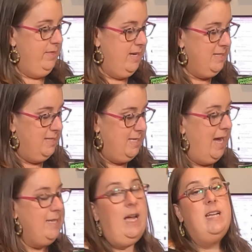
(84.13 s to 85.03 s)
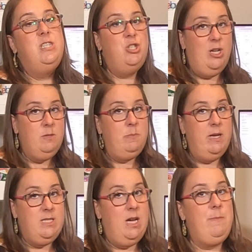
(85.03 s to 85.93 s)
This set I just
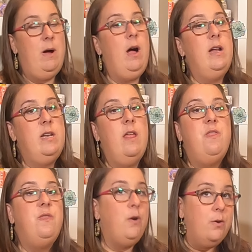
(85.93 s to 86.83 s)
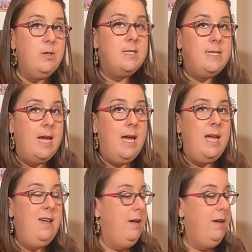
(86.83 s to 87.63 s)
picked up on Thursday